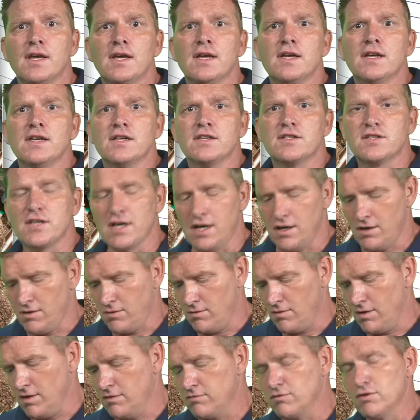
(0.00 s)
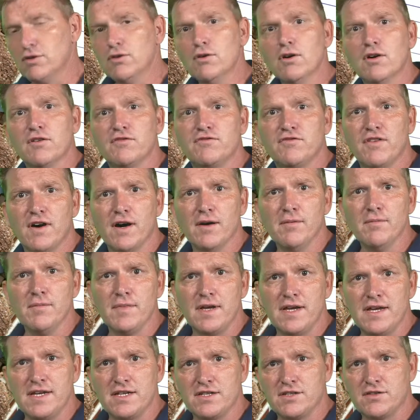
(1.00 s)
So a rule of thumb
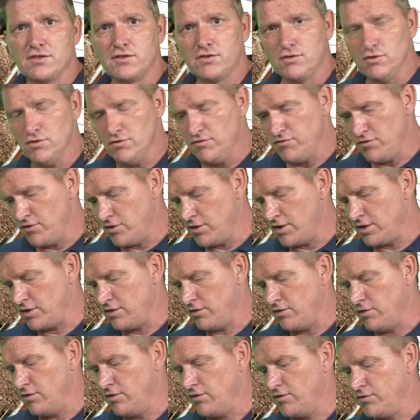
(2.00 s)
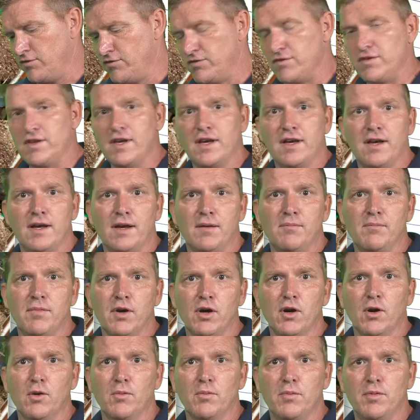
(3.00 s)
is 2/3 of the
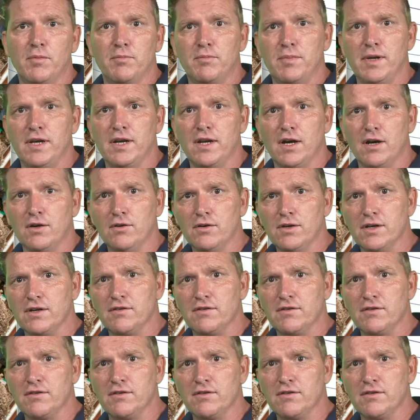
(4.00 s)
bulb below the